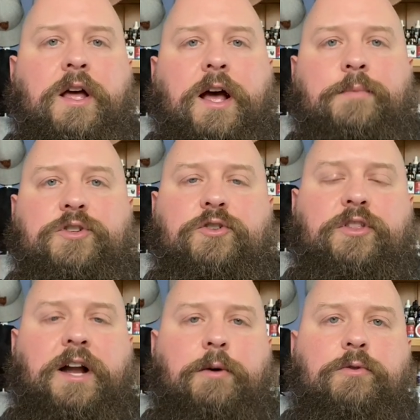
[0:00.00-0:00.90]
I'm sure
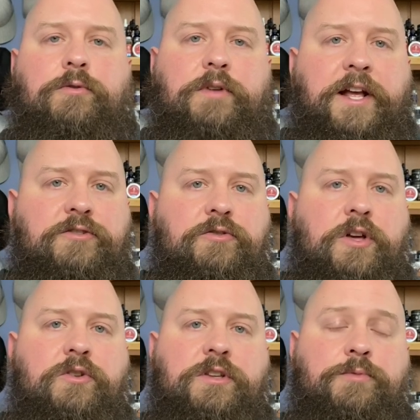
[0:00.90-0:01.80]
that I will answer
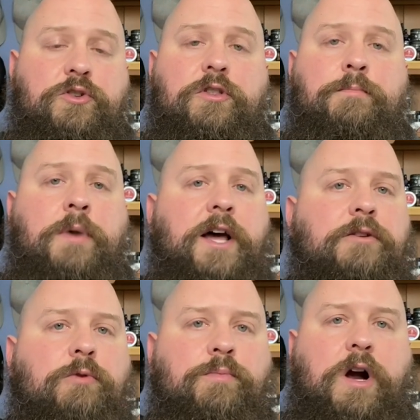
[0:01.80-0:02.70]
those. I'm sure that
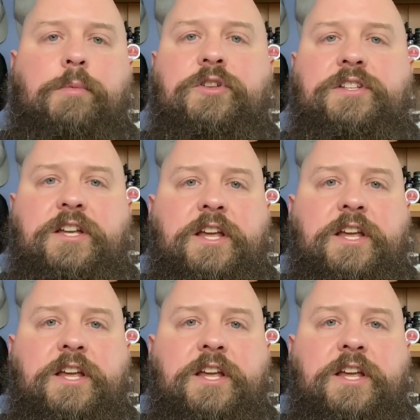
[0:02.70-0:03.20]
Mike will probably see.